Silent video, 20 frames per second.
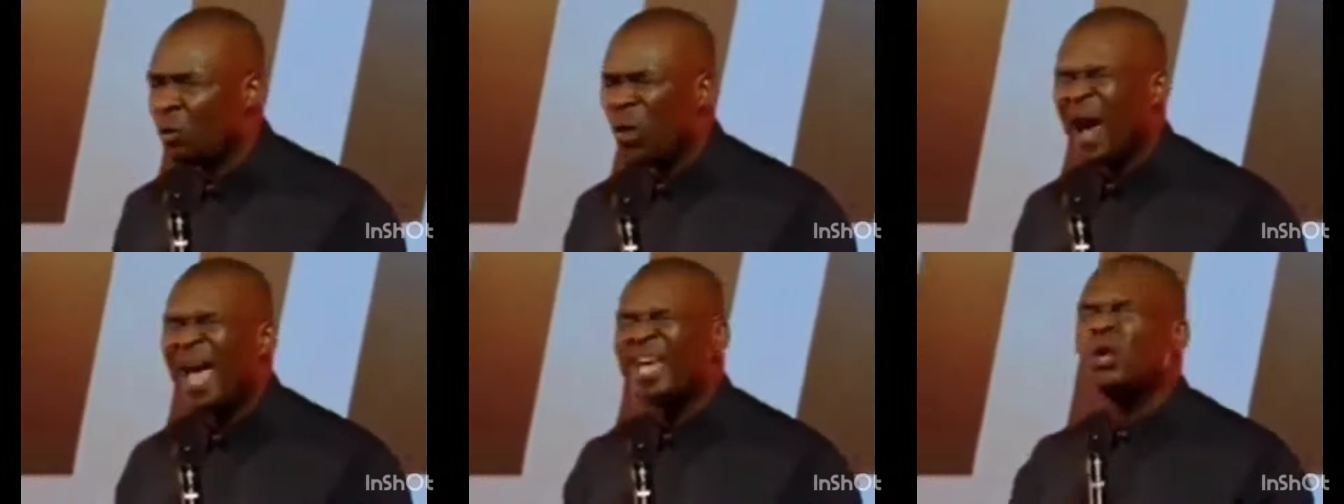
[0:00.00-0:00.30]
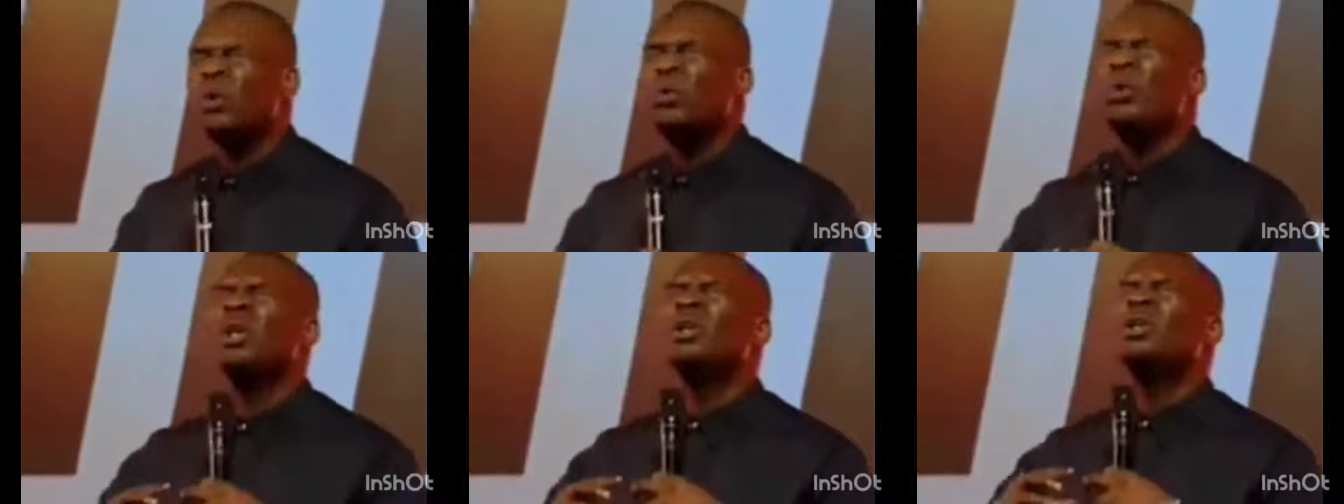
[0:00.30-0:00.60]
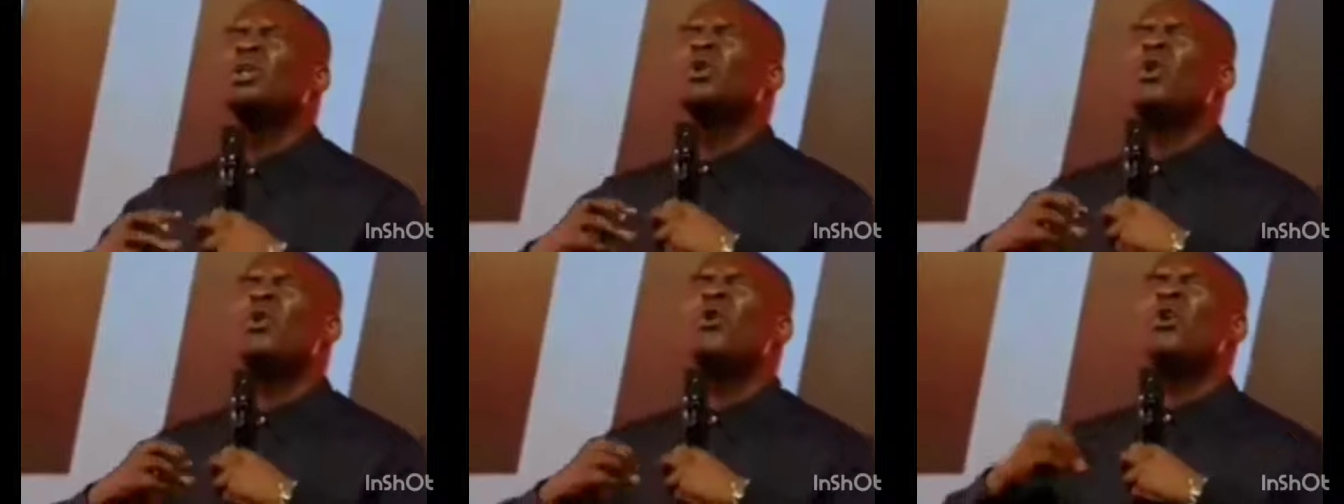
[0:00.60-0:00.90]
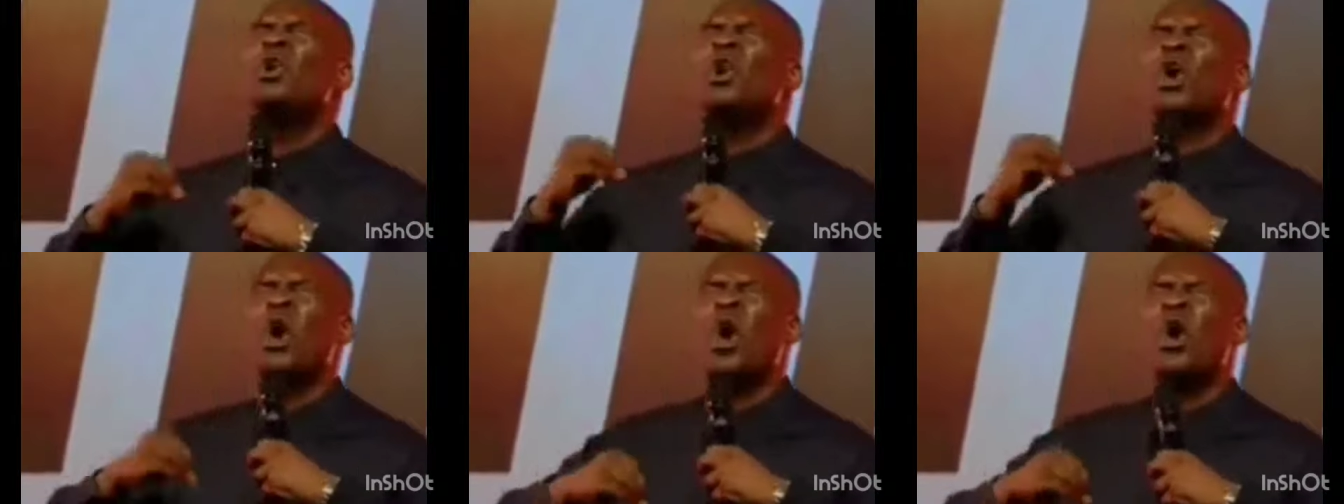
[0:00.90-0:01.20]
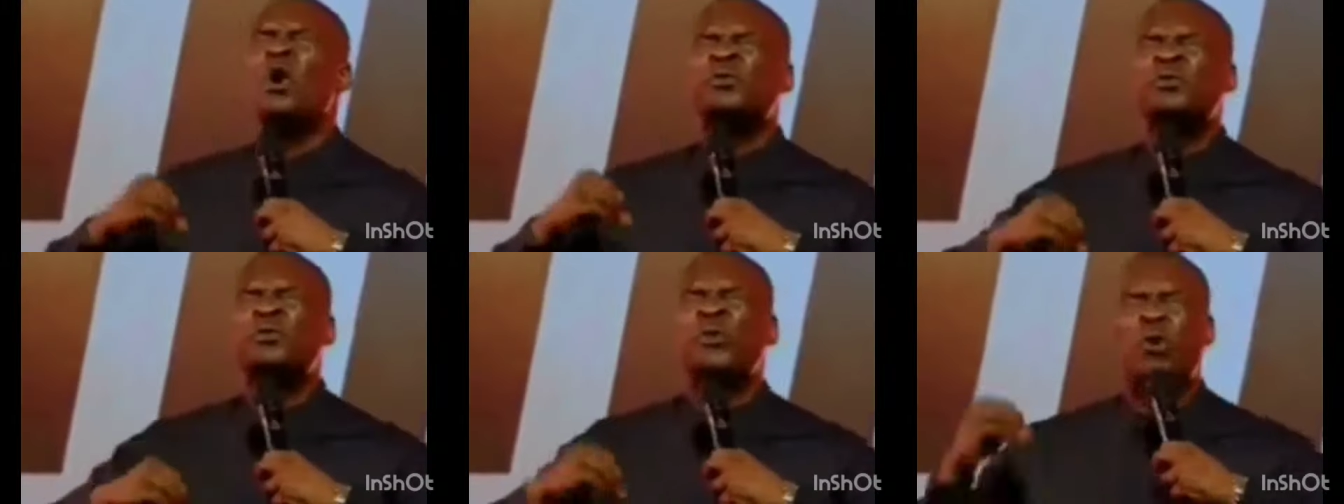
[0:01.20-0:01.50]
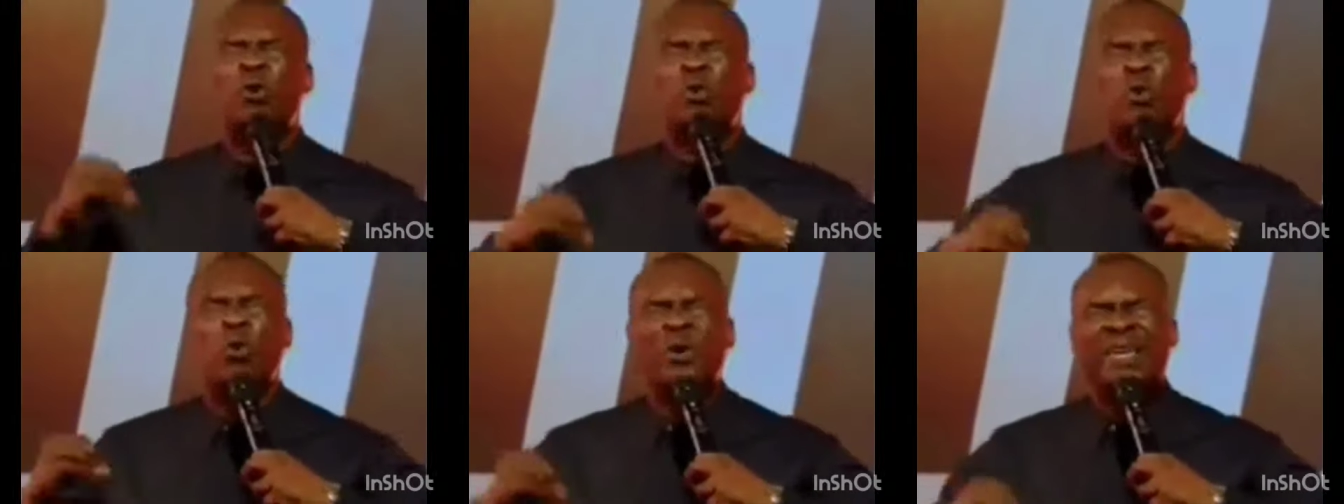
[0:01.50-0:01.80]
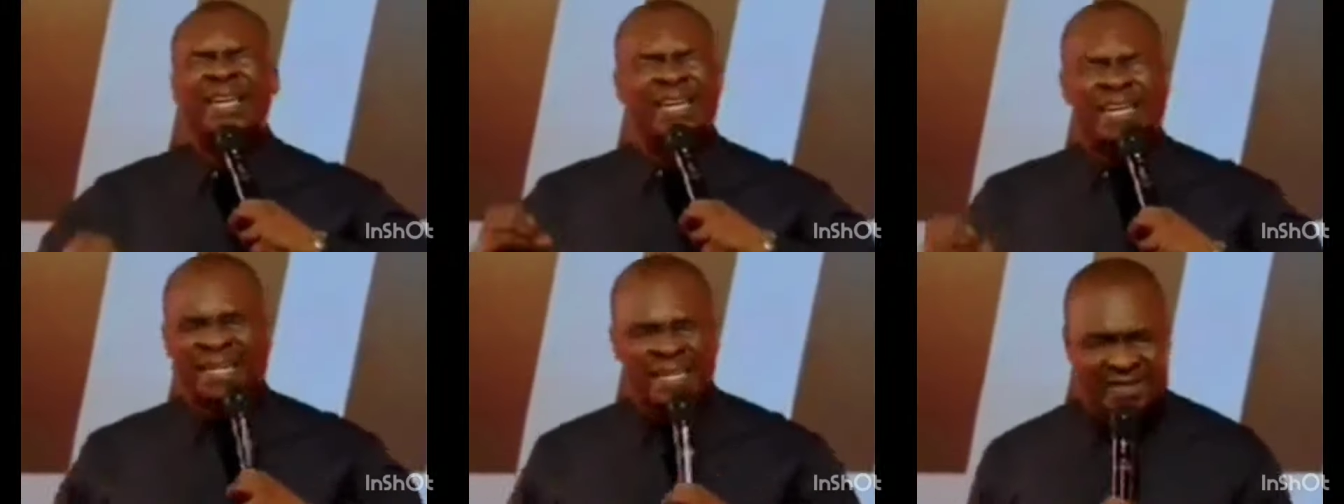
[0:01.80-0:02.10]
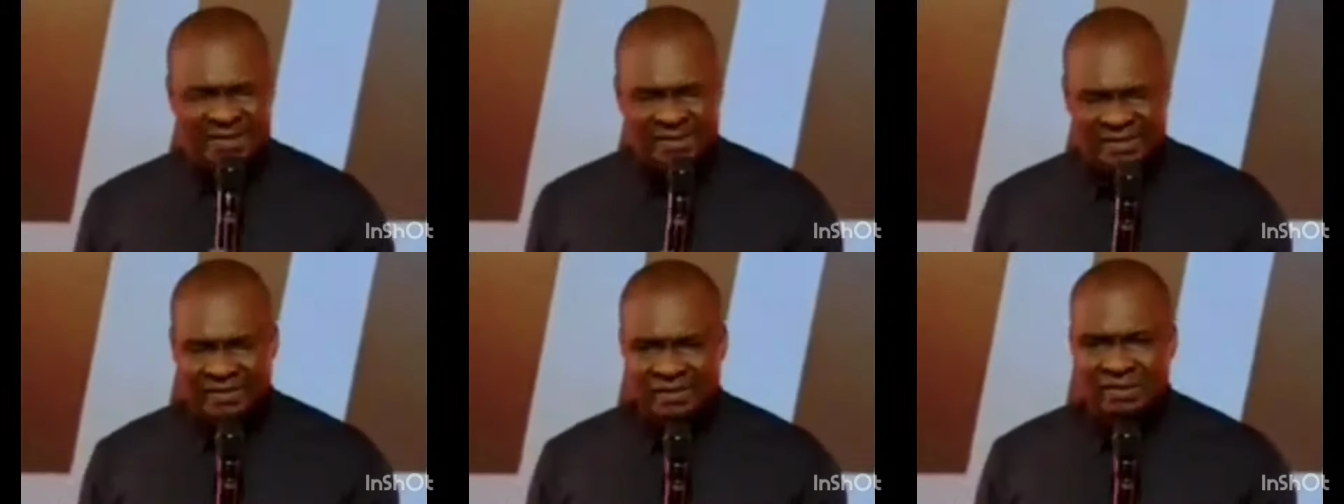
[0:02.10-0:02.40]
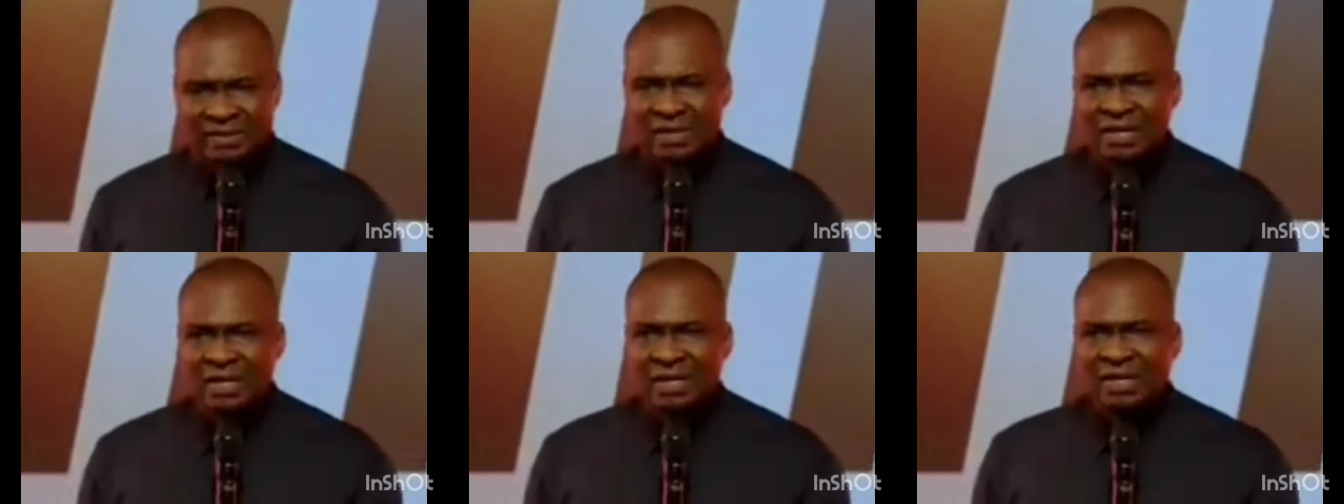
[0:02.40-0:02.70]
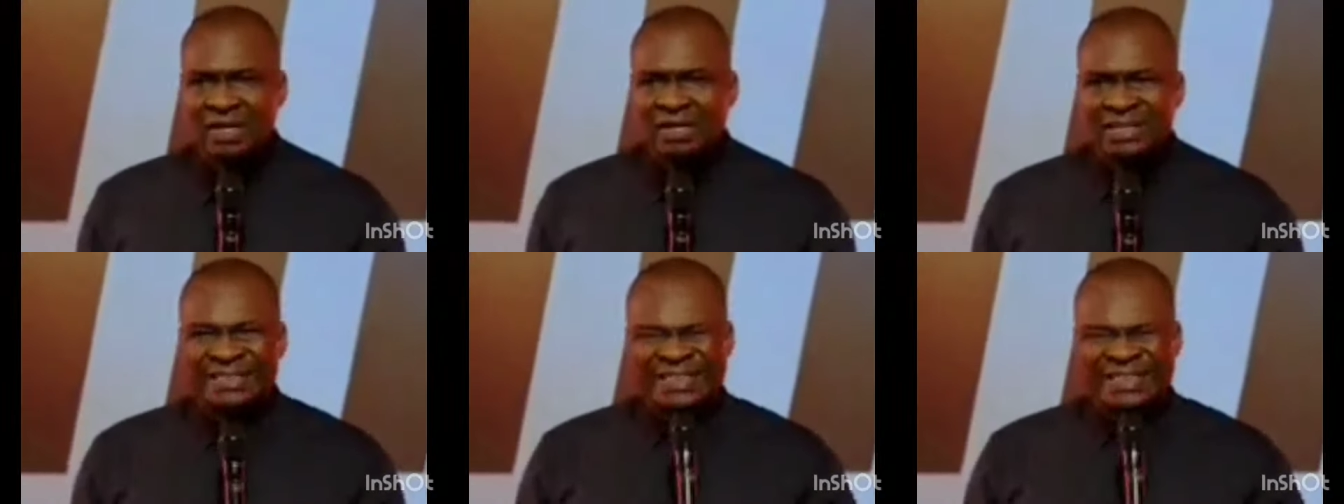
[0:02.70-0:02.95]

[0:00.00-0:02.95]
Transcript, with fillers: where you will know God for who He is,